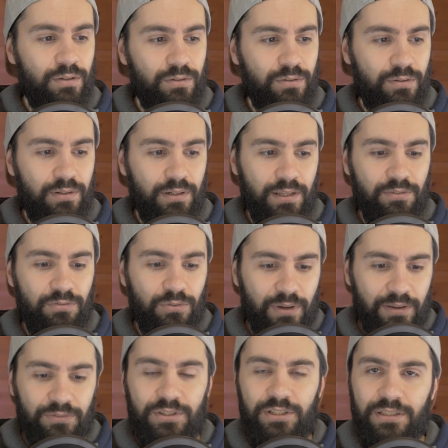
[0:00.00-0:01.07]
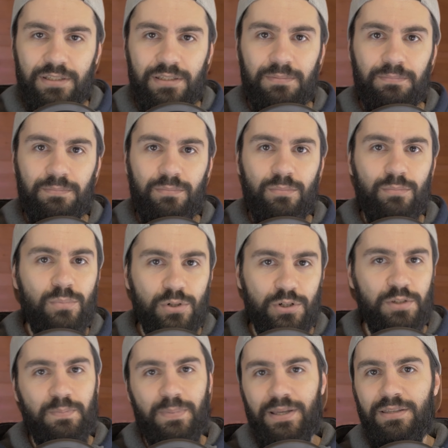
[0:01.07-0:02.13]
or if you have just more
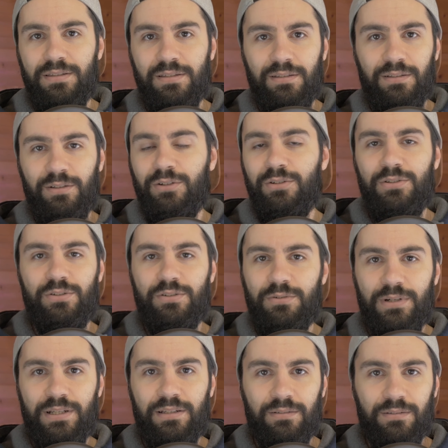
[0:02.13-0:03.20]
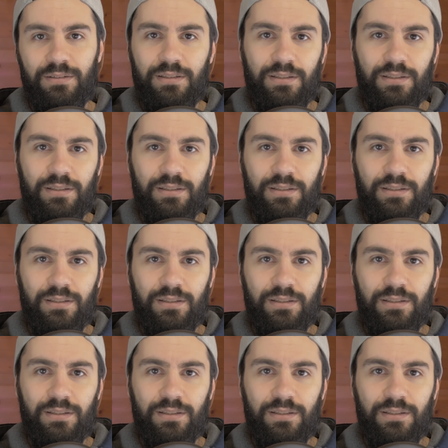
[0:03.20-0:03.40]
space on your screen,